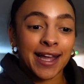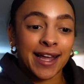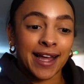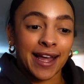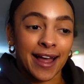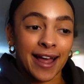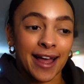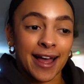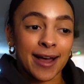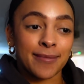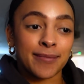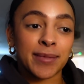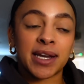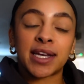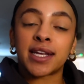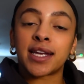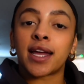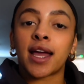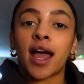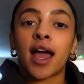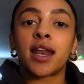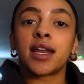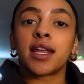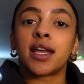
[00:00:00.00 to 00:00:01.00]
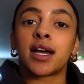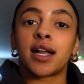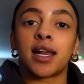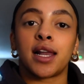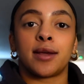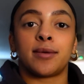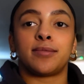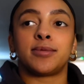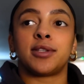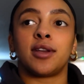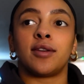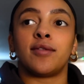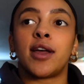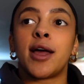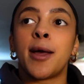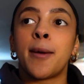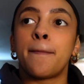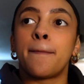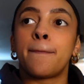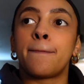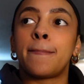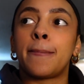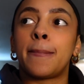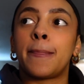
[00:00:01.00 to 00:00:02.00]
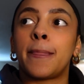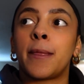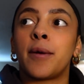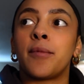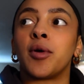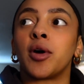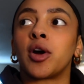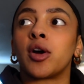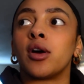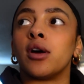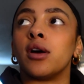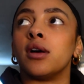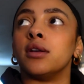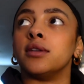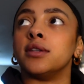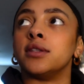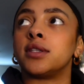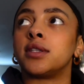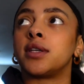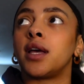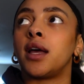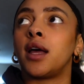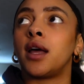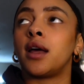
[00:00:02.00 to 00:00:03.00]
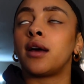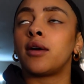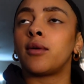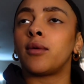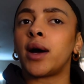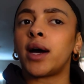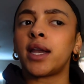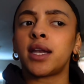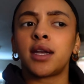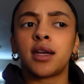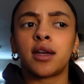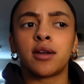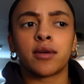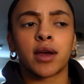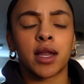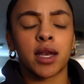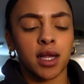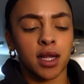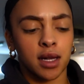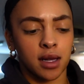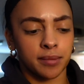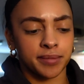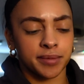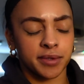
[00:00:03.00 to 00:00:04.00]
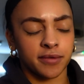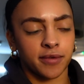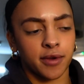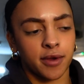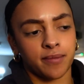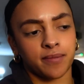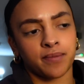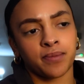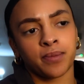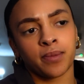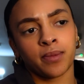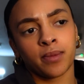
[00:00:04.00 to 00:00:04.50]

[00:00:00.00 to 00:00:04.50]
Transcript: I didn't get any clips of it because, why did I not get any clips of it?